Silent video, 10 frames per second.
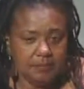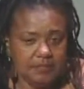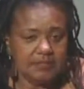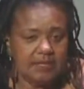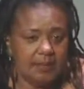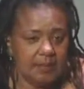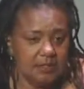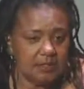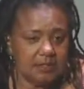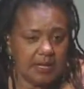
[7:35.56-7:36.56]
the same
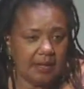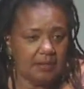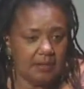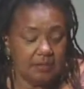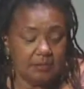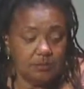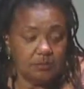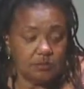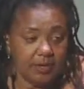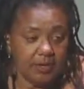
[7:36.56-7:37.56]
age that I was. It
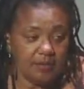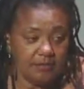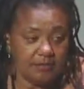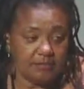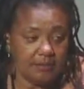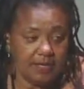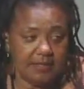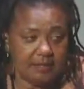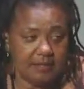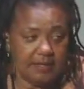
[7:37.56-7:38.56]
was rare for
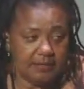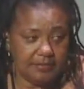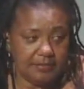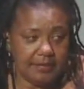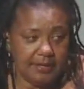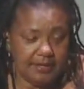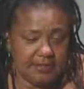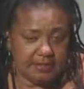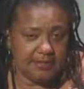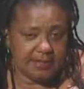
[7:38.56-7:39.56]
somebody to be out there my
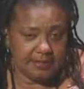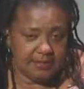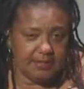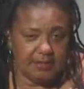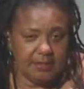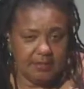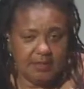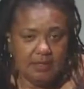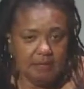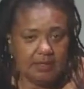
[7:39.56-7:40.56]
age back then.
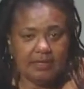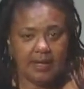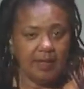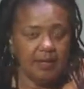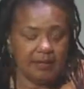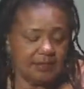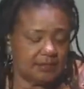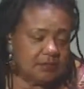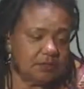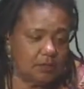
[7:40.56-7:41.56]
But now
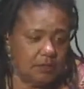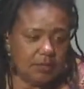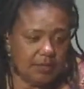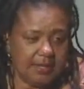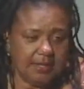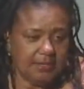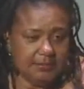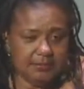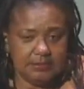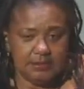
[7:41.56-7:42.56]
that's the normal
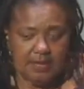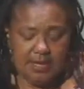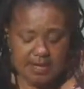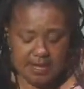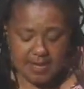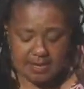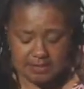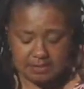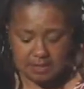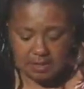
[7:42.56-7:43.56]
age.
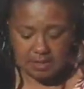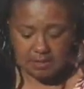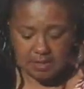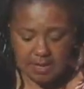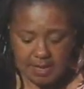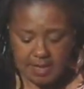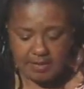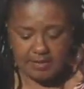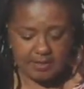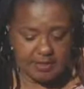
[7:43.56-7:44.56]
And
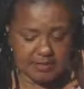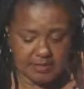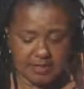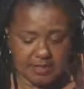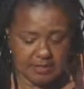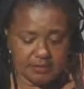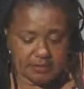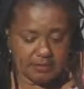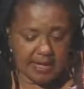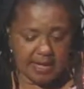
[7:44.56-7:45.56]
these
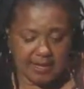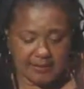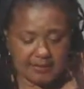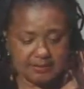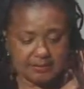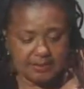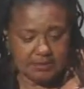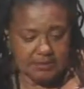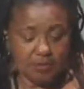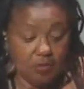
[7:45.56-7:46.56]
kids, the guys
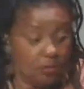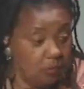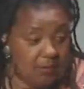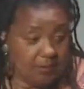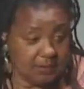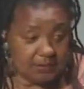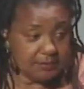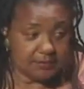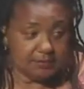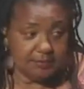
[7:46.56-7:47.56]
or women,
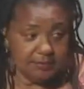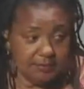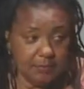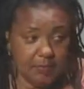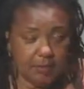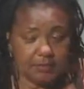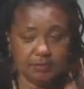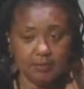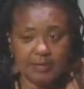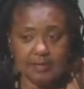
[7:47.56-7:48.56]
because they all
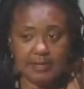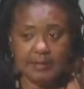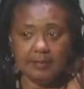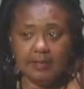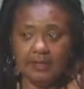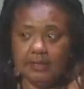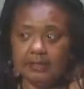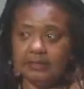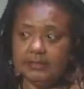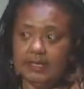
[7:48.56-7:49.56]
doing it now,
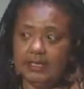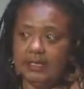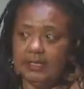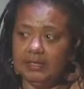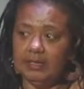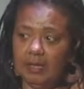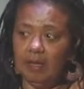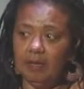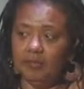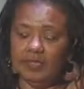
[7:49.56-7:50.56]

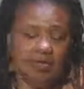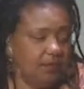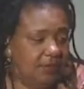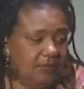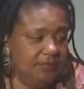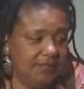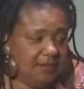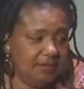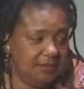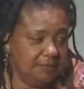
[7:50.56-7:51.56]
they don't even
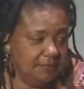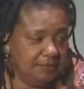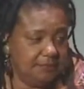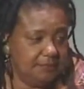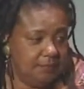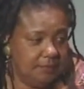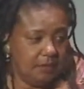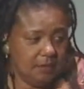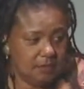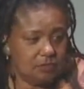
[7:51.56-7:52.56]
feed them.
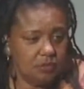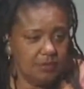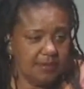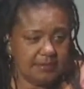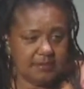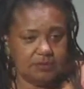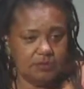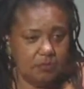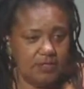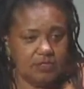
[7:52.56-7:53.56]
So in my
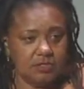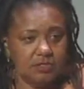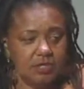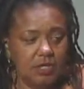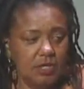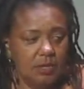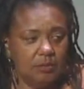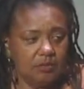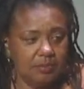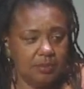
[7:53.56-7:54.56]
situation,
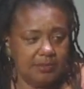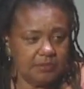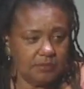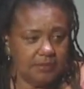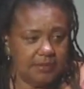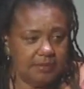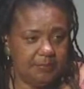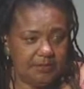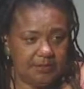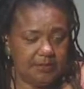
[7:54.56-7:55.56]
it was a place for me to
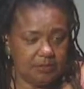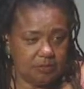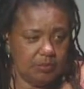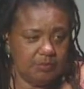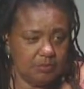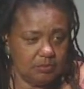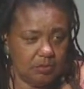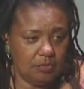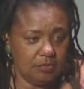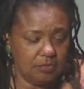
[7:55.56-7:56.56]
be at 12 years
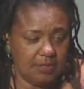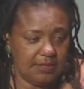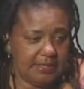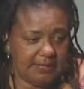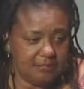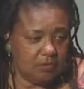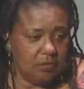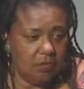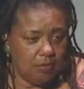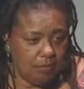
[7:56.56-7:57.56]
old, so I didn't have to
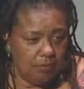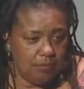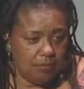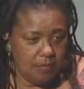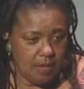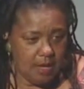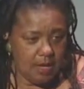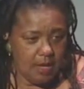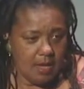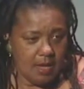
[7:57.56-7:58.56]
go home.
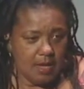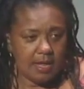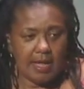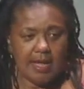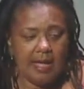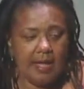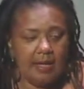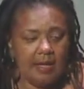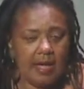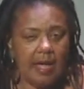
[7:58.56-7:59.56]
And
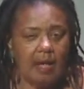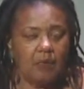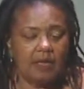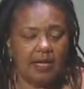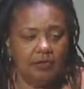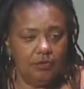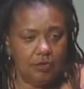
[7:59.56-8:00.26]
how would I